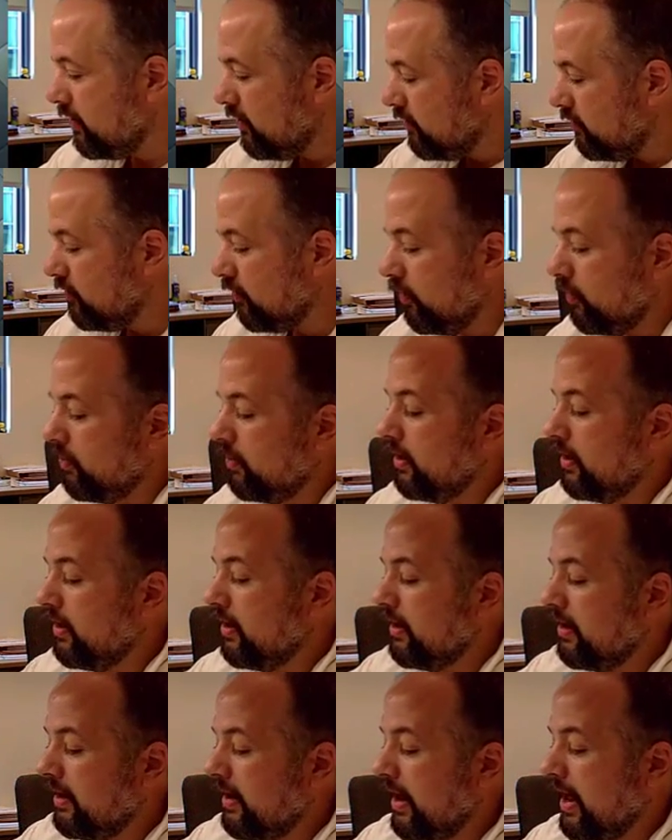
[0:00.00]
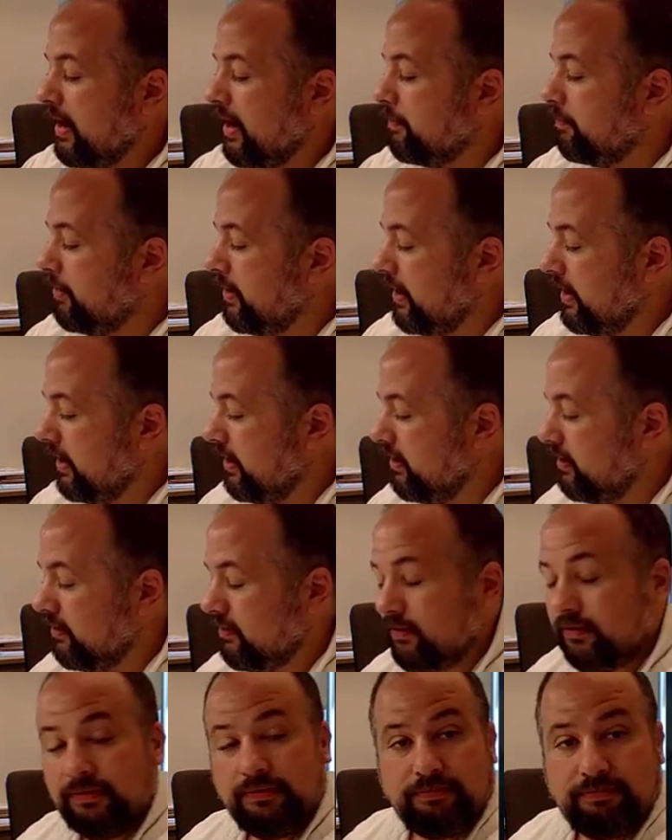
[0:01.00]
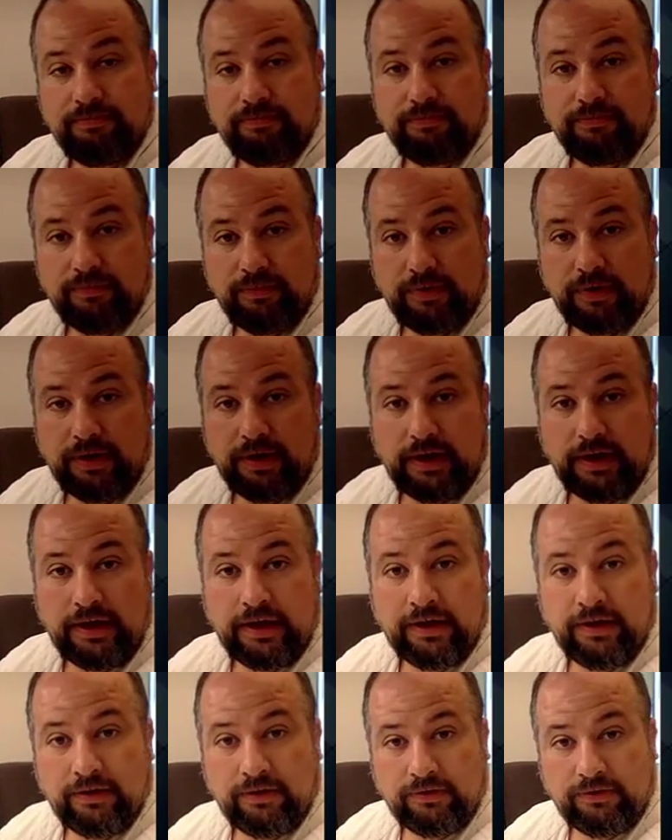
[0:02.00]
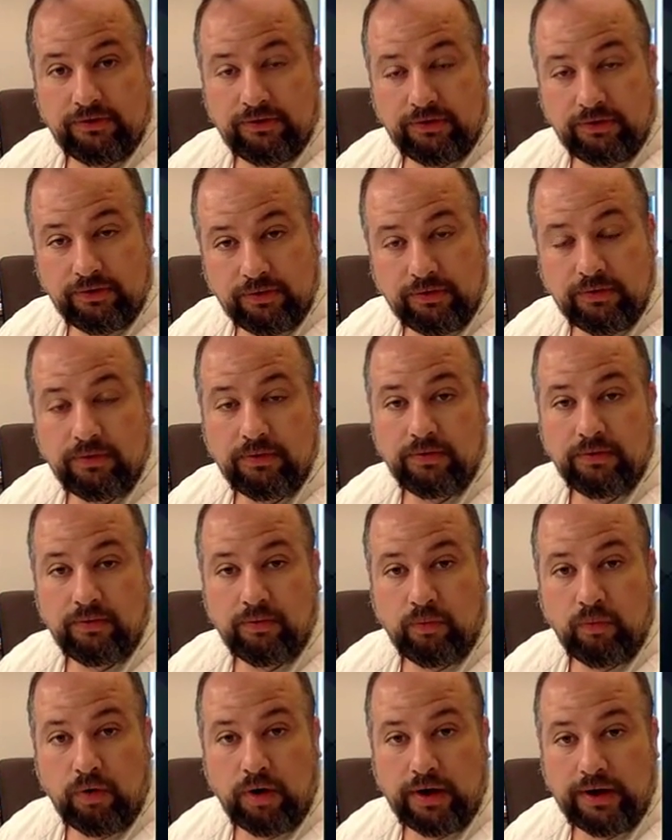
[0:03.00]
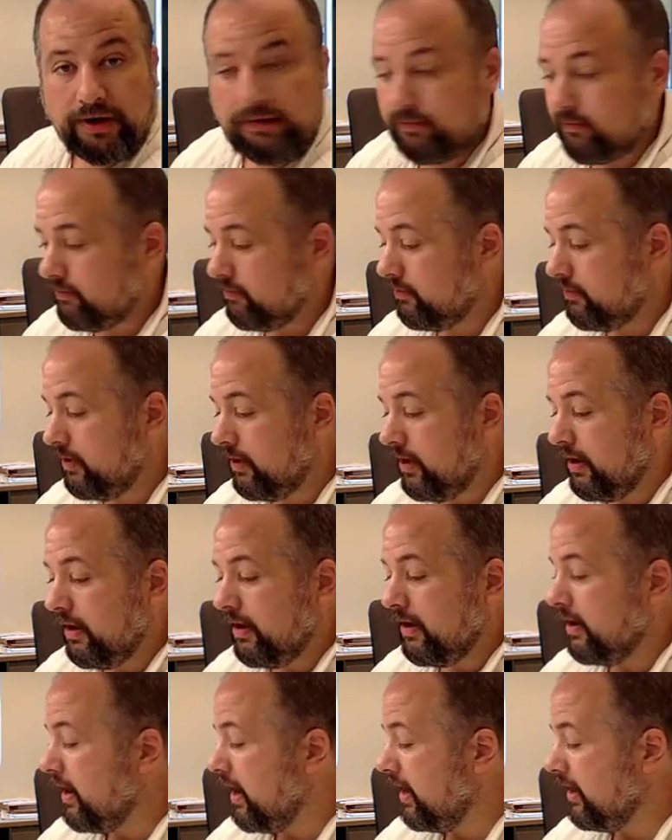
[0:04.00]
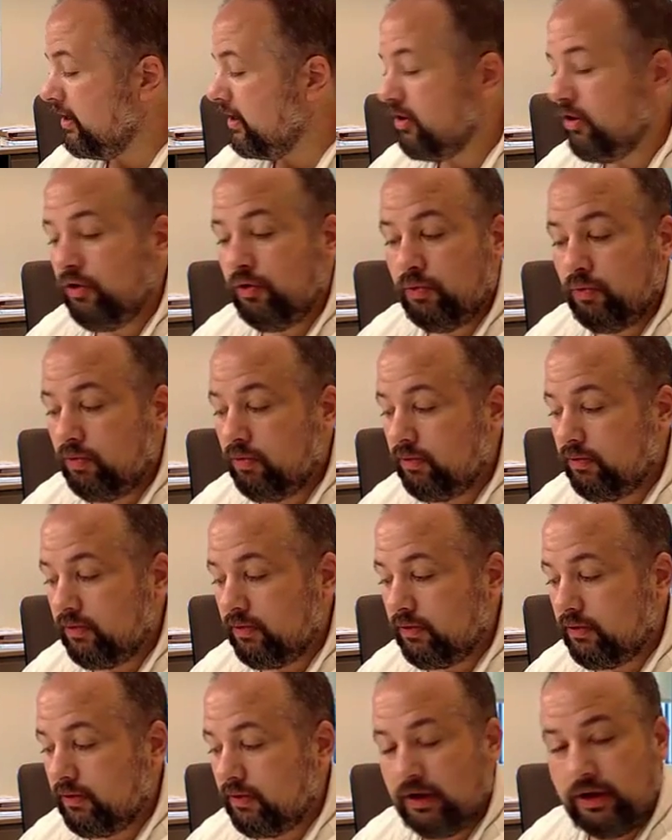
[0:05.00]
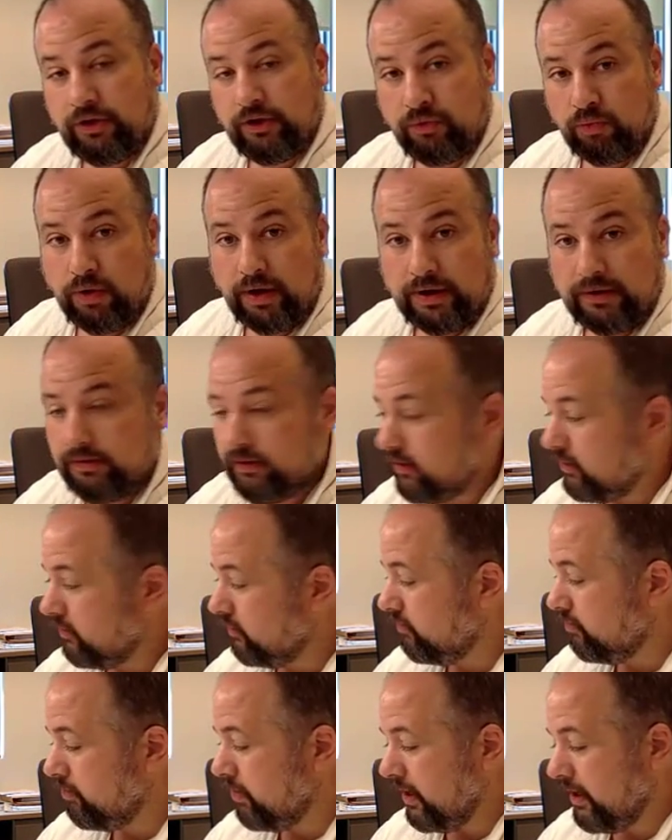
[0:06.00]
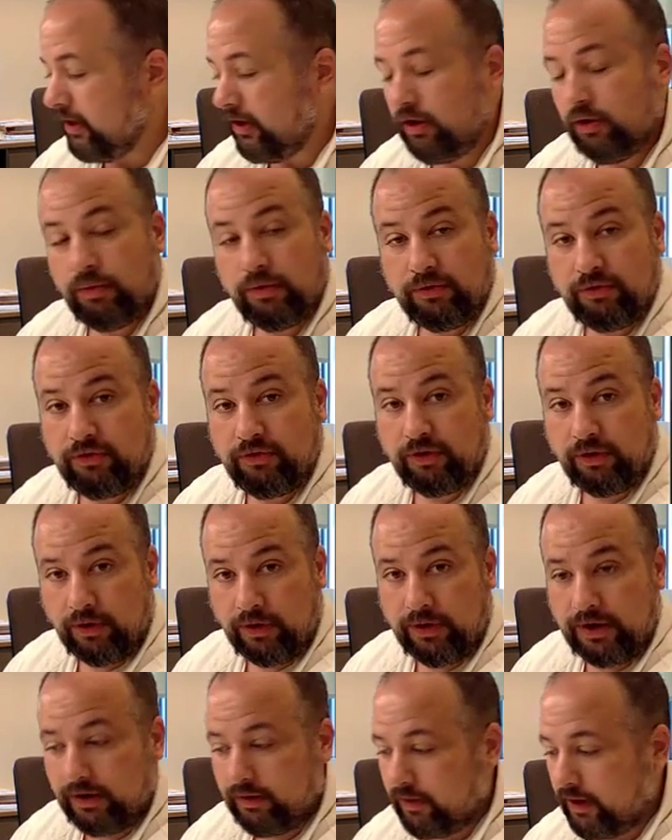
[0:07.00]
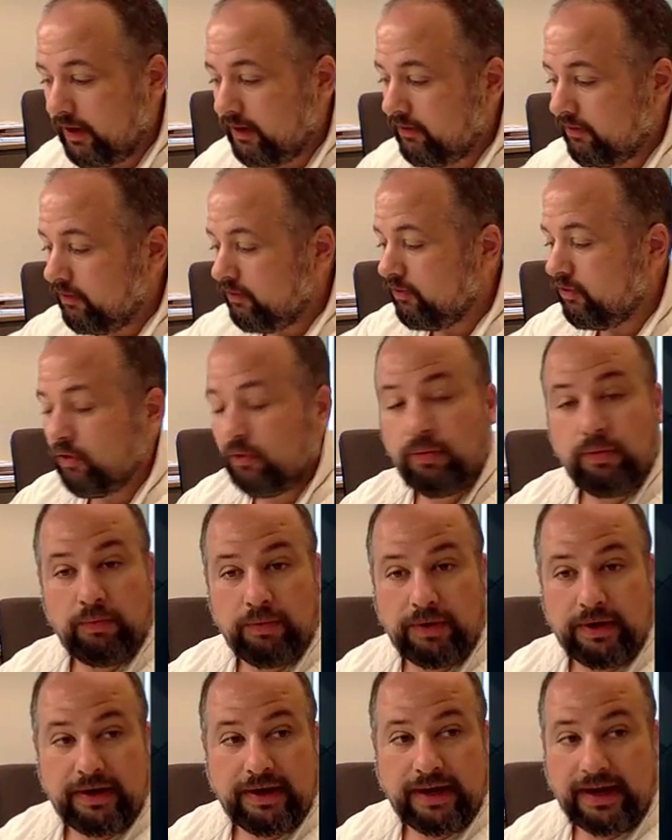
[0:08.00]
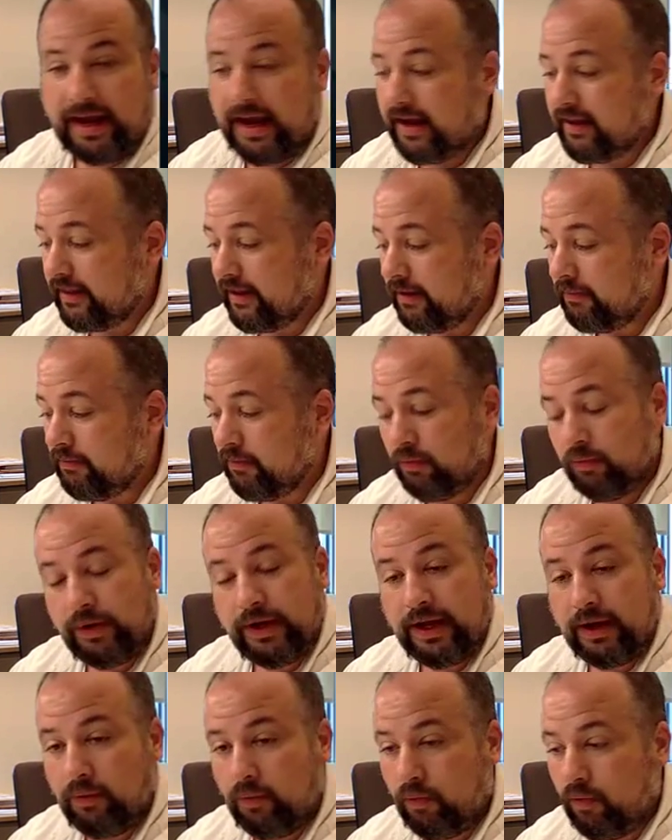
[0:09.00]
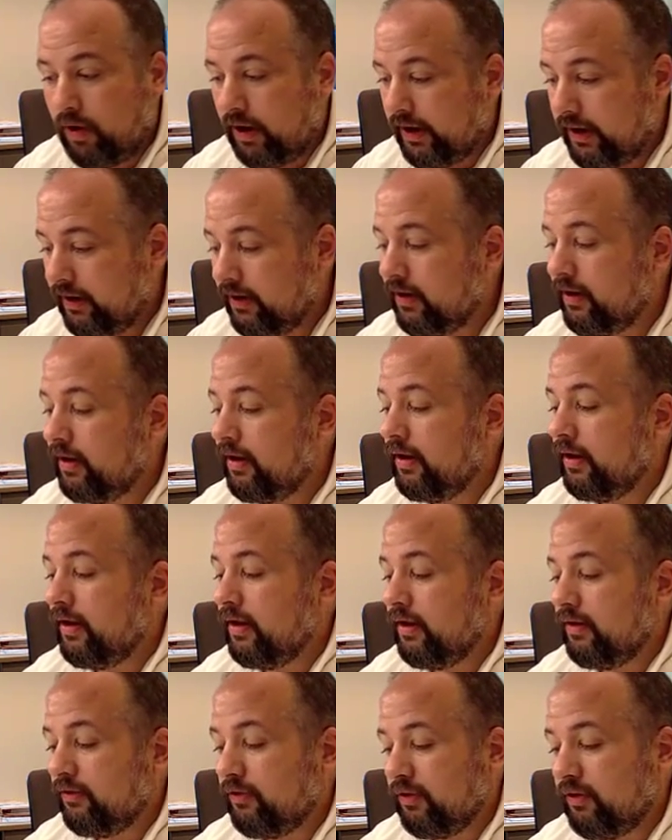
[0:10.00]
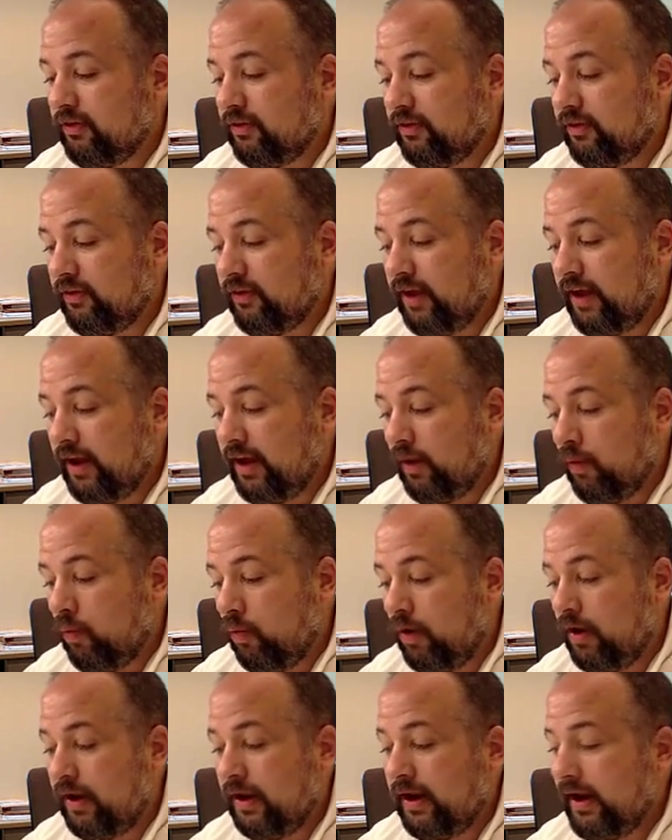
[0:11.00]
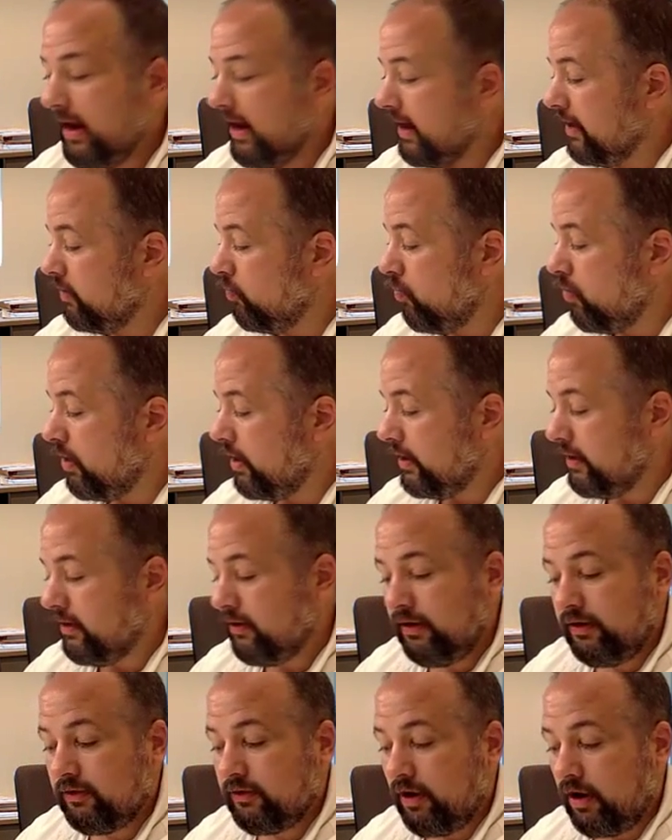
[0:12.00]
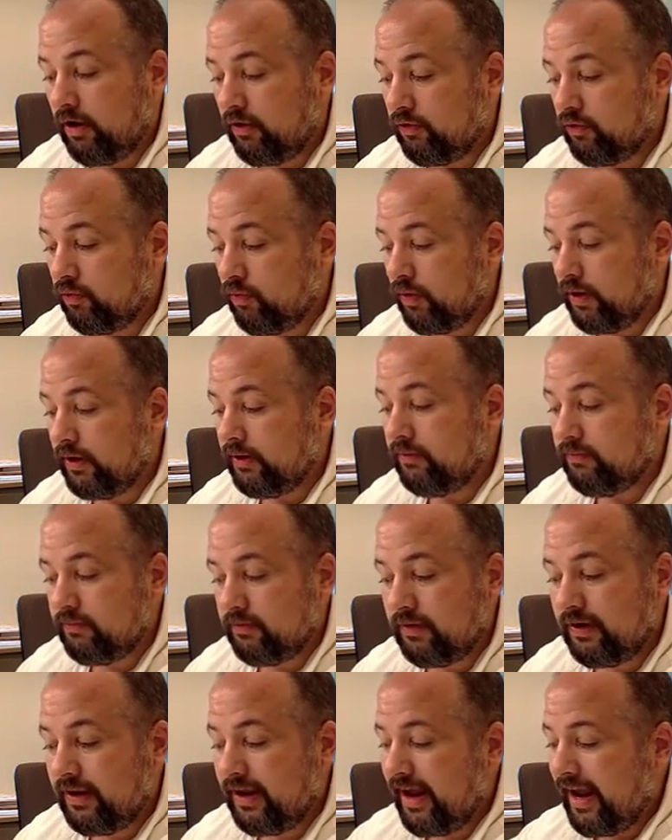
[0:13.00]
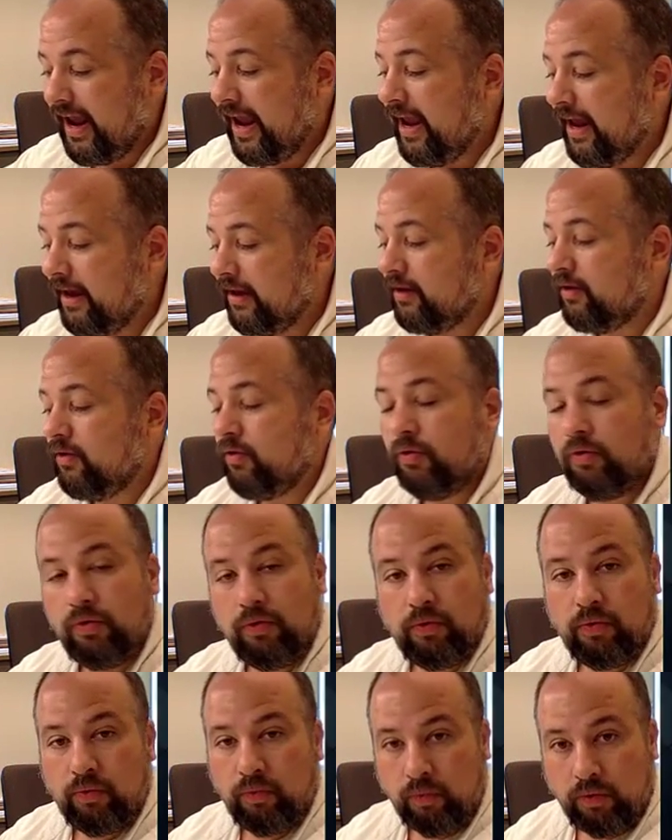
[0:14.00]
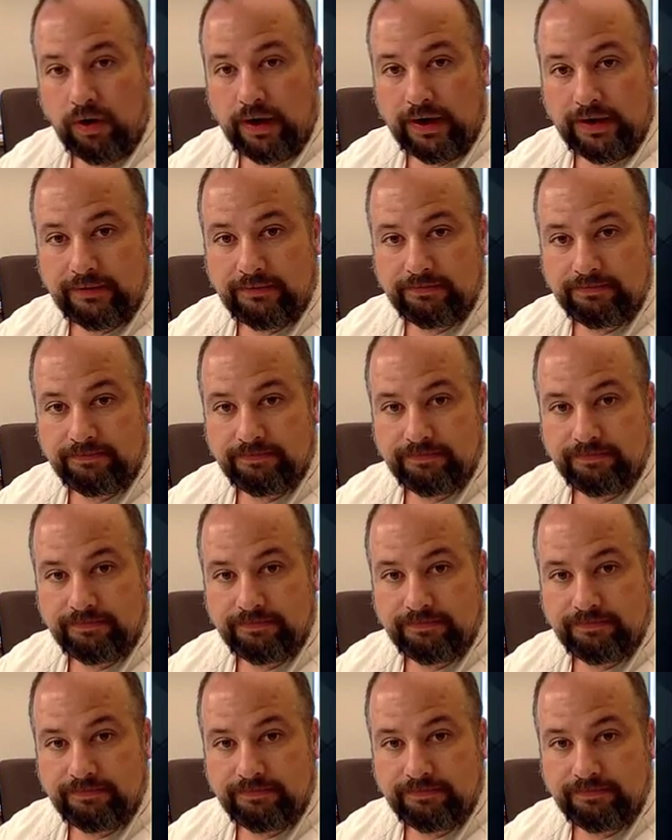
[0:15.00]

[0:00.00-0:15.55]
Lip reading: So not P is 1, not Q is 1, because P and Q are 0 here, right? So when we negate them, we get 1. So this is saying 1 and 1, because R is 1, and 1.